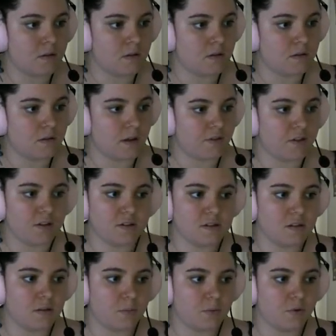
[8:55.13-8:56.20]
Nothing's in
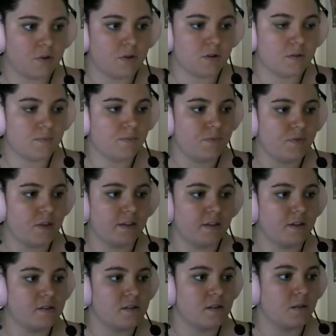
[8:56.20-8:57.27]
the book.
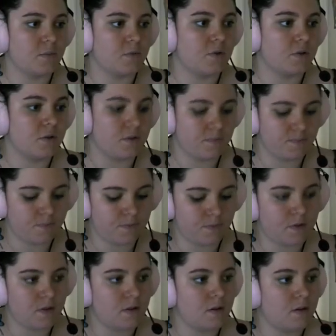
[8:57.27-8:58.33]
Nothing's in the
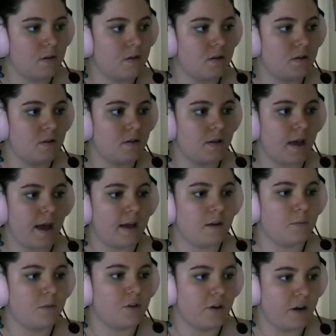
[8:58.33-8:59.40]
blue.
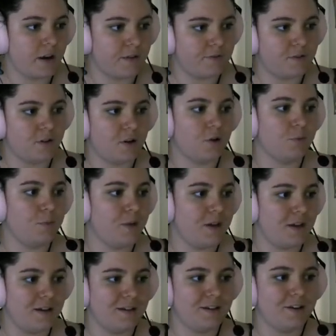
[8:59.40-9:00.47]
Adam, you don't have to hold B.
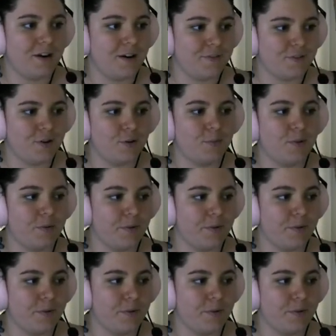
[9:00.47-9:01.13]
You don't have to hold B.